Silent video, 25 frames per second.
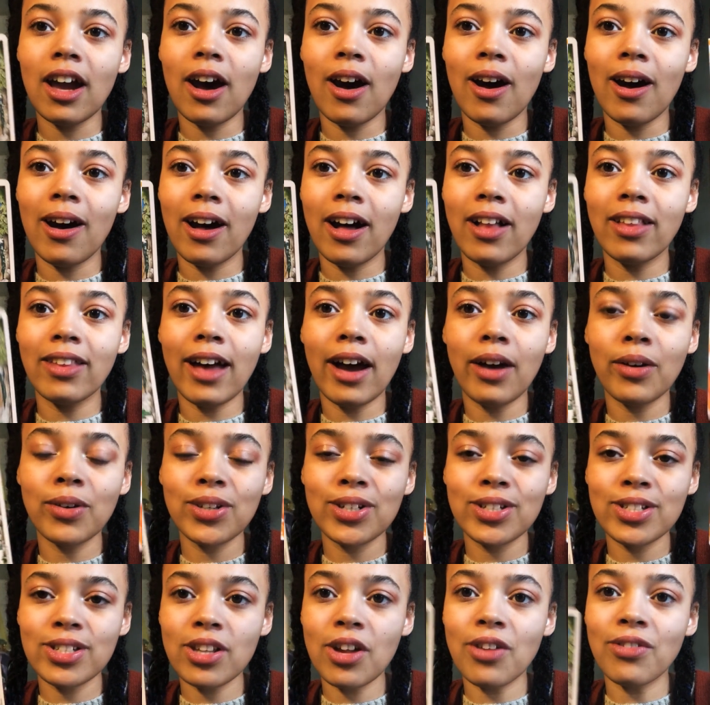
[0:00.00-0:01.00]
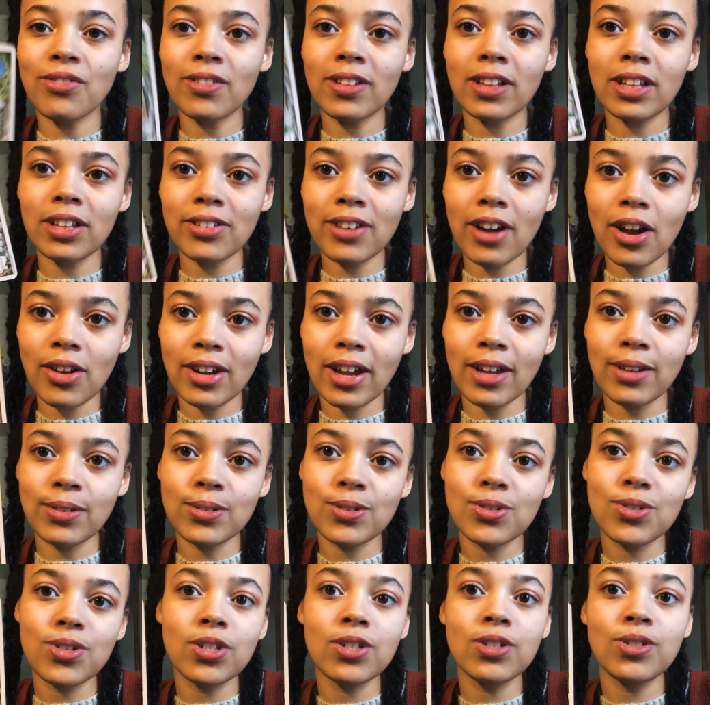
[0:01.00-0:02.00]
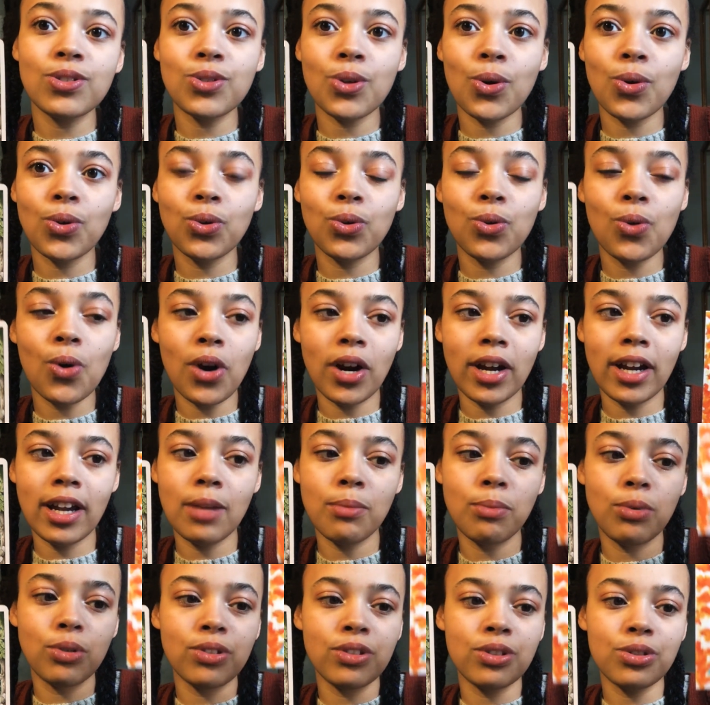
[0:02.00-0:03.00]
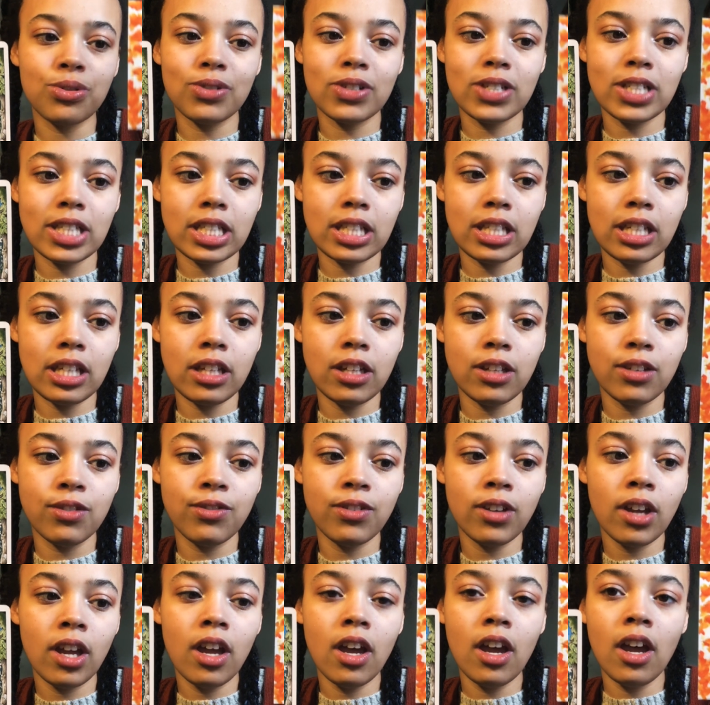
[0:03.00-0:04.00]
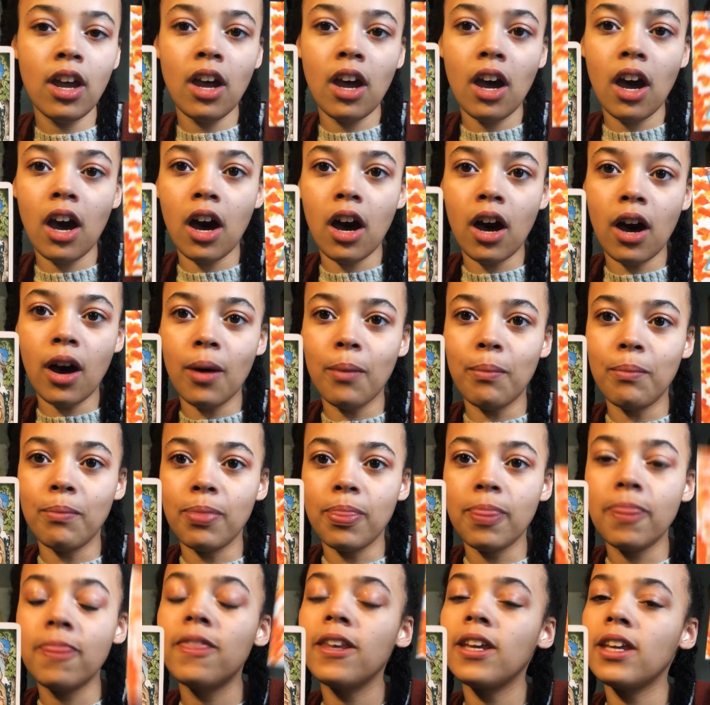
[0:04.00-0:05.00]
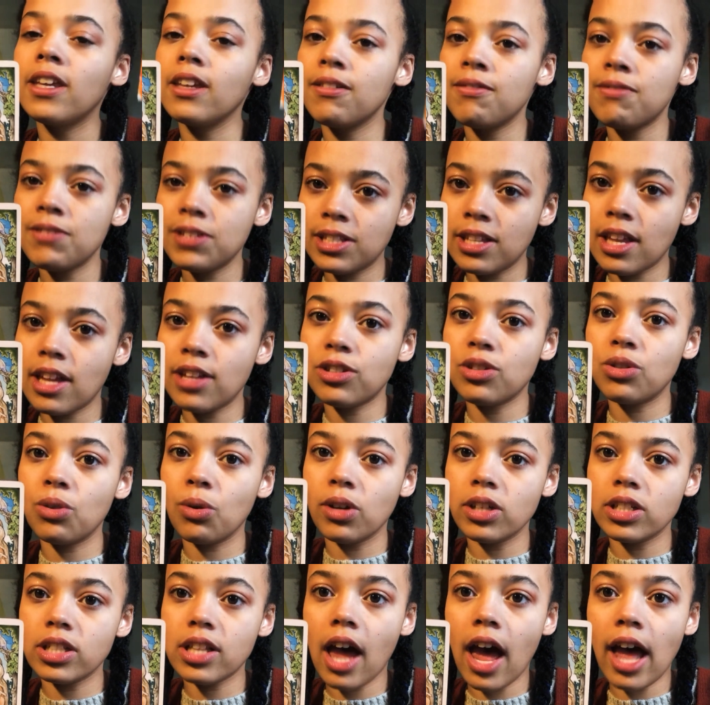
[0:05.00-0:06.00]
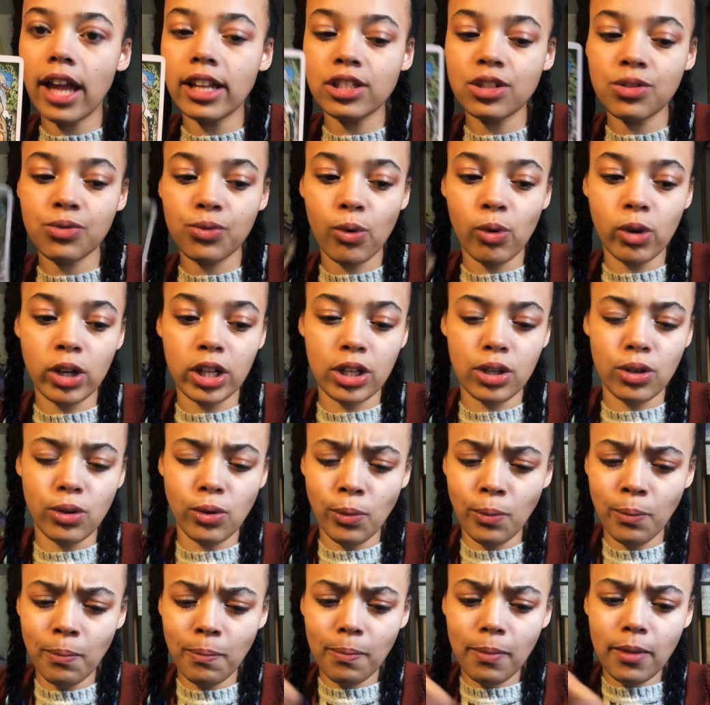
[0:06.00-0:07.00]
Allow yourself, clear out energy so you are able to receive the gifts that Source has for you.